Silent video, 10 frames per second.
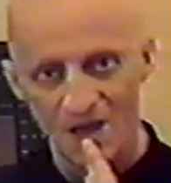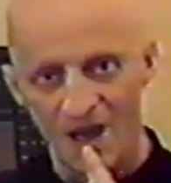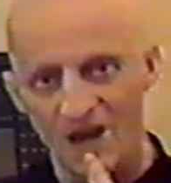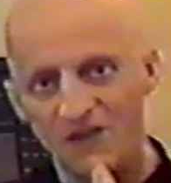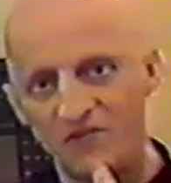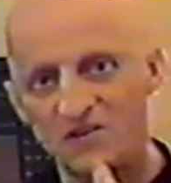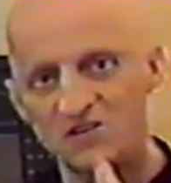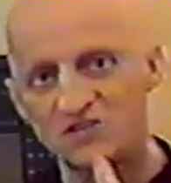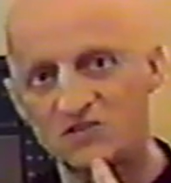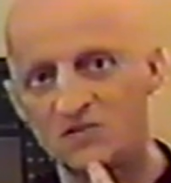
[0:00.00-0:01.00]
And if it
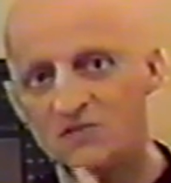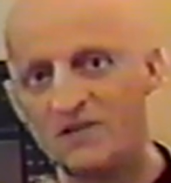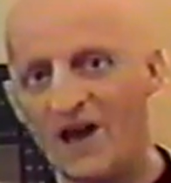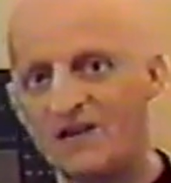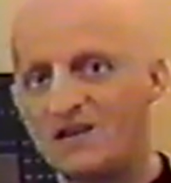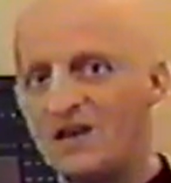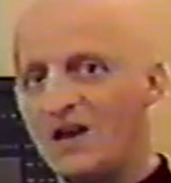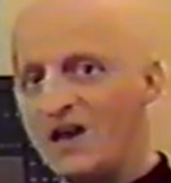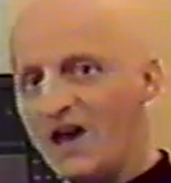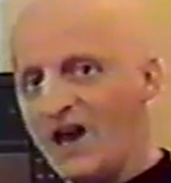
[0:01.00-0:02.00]
is true that
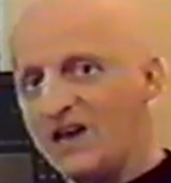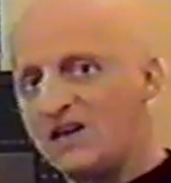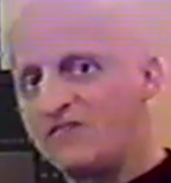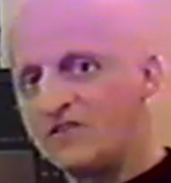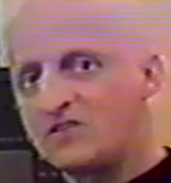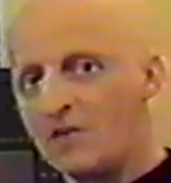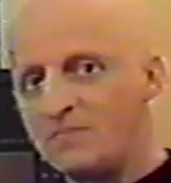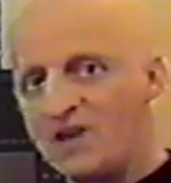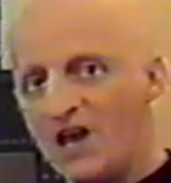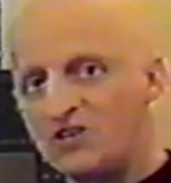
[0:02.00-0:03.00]
a given
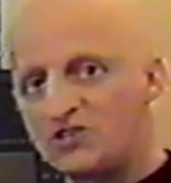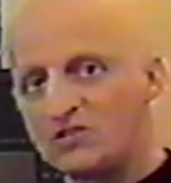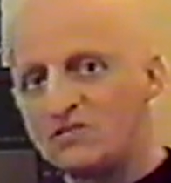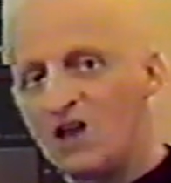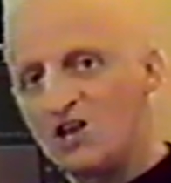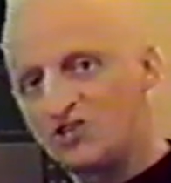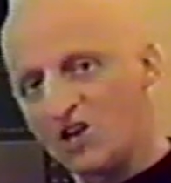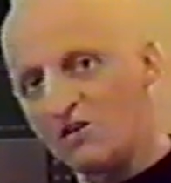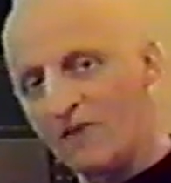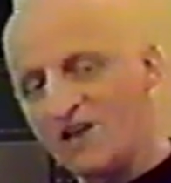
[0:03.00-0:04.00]
combination
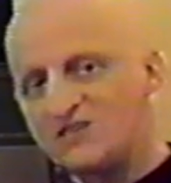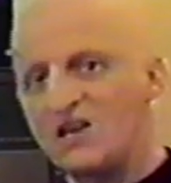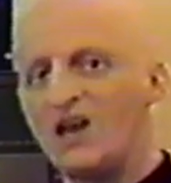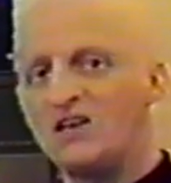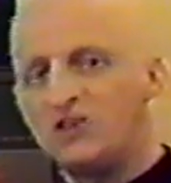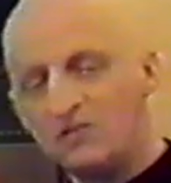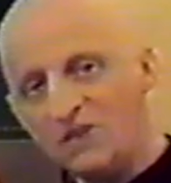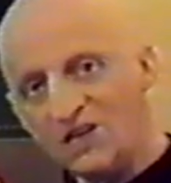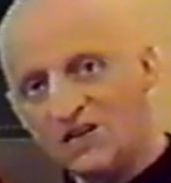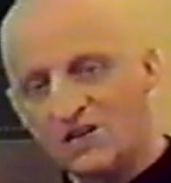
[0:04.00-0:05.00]
generates a
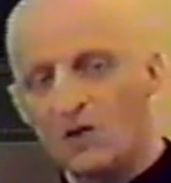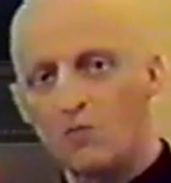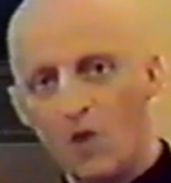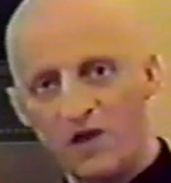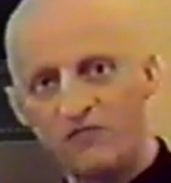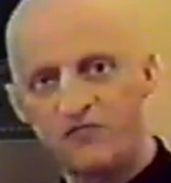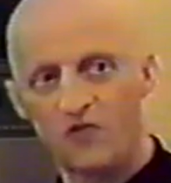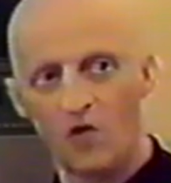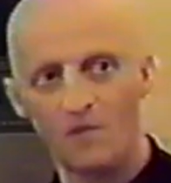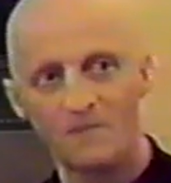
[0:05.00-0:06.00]
unique
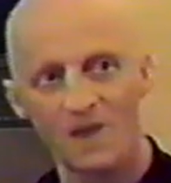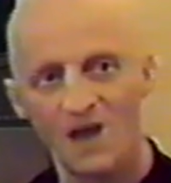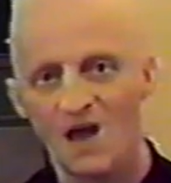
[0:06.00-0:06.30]
waveform,